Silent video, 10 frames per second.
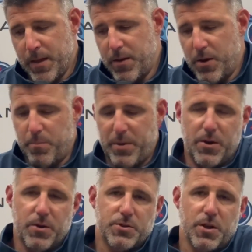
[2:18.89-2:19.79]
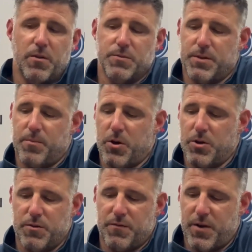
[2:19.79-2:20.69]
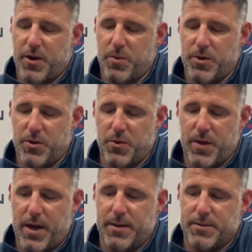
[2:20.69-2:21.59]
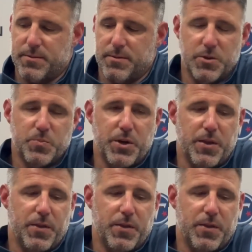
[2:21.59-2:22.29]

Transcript: you know, beating ourselves in the margin for error when you do that is, is pretty